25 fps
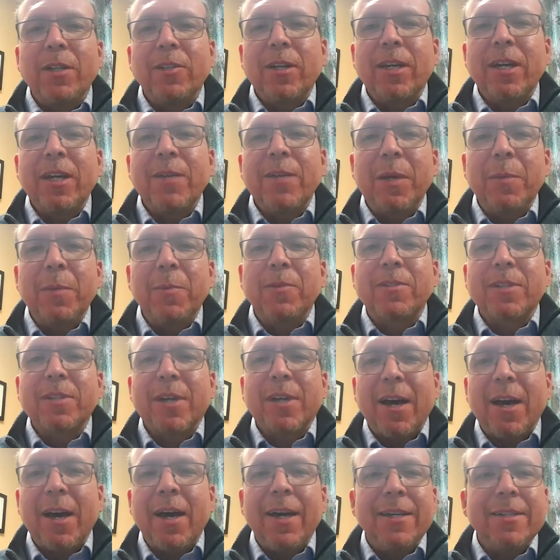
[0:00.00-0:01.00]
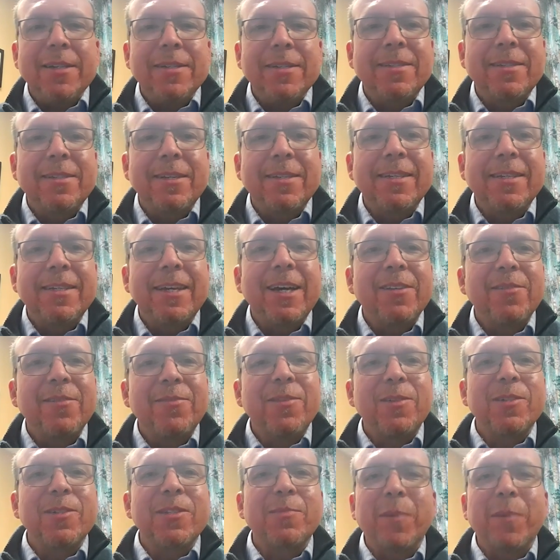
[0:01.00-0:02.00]
look at people's eyes to tell
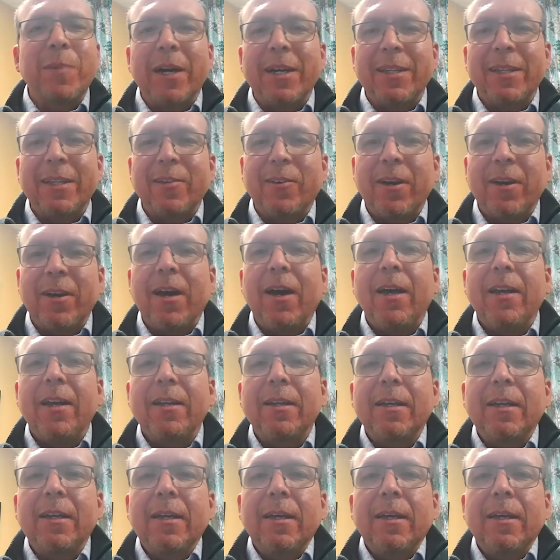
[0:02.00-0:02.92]
if they're smiling or not.